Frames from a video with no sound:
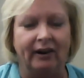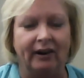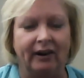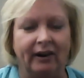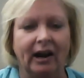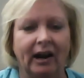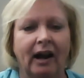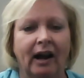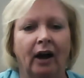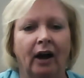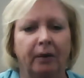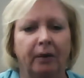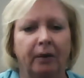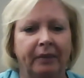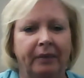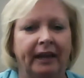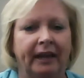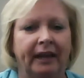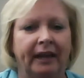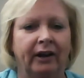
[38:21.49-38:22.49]
are being
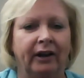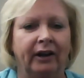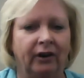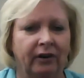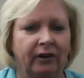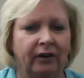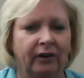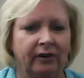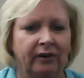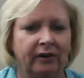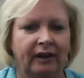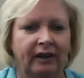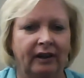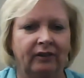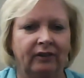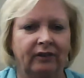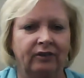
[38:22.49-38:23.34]
heard is so